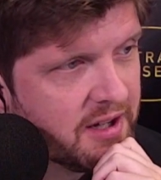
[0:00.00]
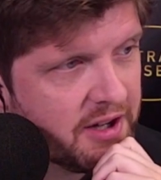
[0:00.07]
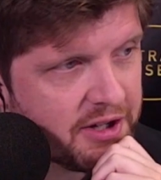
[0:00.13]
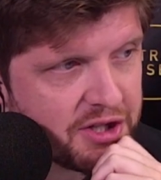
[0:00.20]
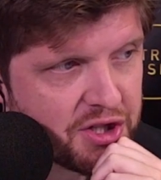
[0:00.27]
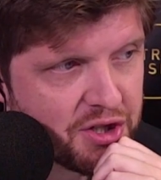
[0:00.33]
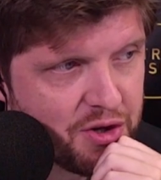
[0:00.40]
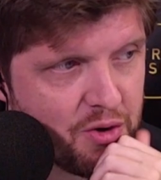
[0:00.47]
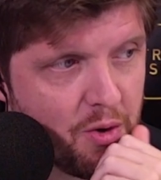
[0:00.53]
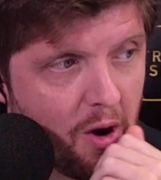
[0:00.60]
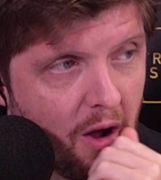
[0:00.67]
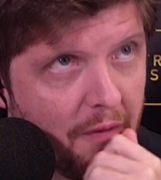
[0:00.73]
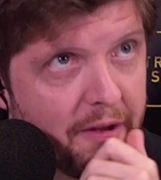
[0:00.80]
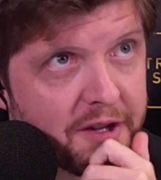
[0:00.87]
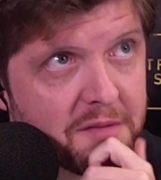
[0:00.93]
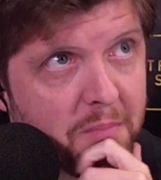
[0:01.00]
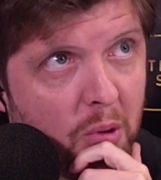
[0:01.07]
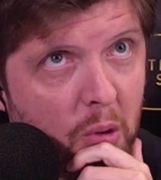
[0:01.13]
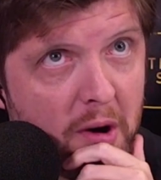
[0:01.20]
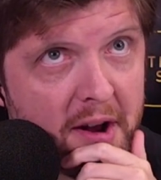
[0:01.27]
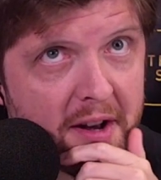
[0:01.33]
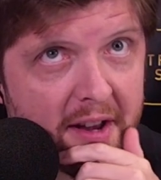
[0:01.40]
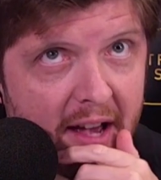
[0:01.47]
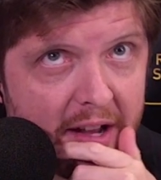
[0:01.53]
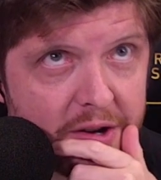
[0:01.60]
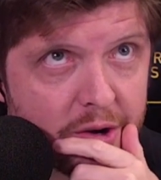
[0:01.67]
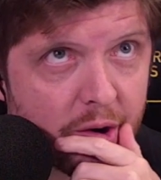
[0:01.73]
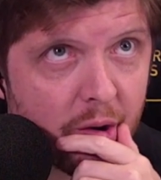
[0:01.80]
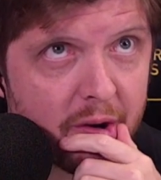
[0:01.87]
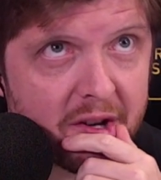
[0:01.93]
astute on this point, and
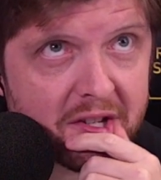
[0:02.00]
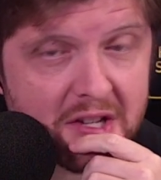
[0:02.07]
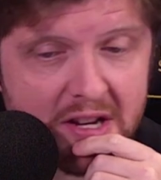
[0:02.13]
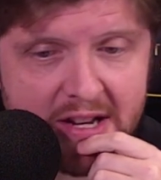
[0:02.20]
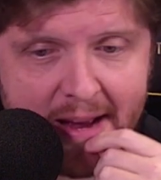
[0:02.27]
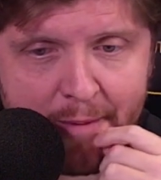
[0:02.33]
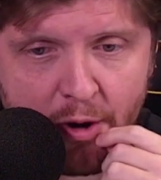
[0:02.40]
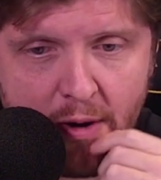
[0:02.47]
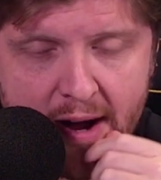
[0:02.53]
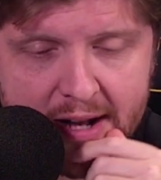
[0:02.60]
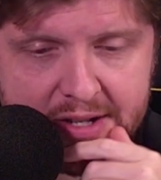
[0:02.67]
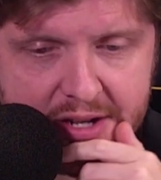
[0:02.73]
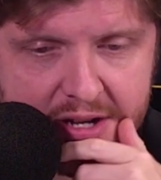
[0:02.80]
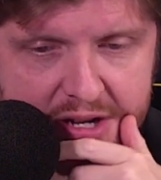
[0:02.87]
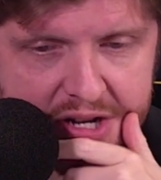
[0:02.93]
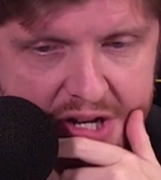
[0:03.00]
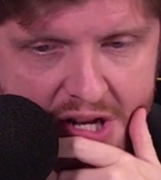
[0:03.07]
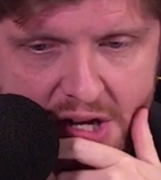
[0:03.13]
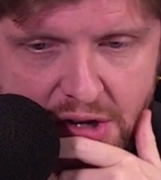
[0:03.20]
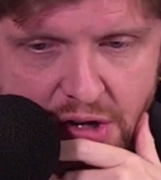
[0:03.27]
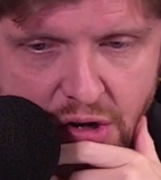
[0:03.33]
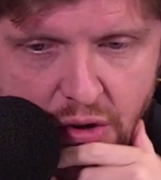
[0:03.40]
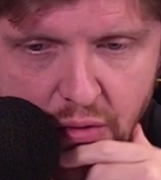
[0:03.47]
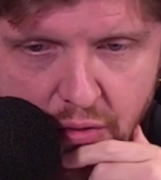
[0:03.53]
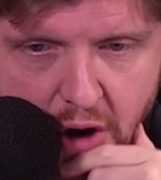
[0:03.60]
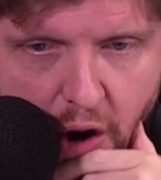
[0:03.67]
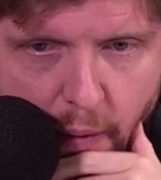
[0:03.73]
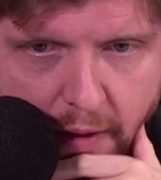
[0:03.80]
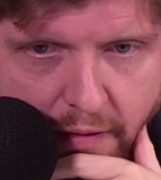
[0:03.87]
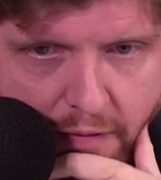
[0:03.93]
you're going to see Democrats continue
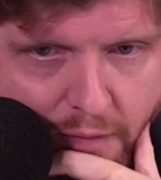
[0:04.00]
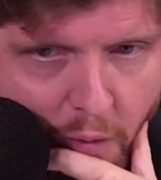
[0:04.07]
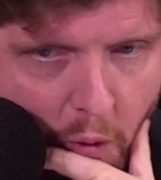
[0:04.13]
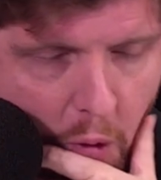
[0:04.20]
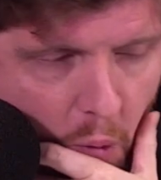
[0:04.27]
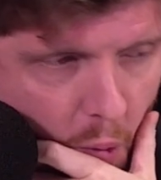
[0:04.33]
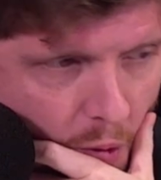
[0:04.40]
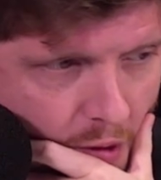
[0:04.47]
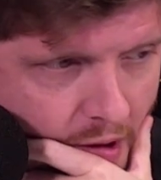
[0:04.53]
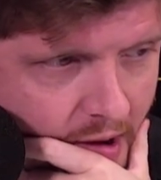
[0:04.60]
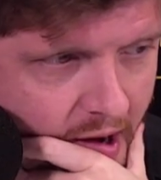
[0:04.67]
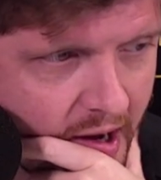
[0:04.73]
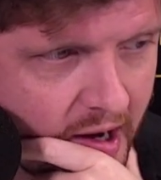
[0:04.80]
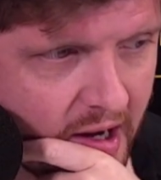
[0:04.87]
going forward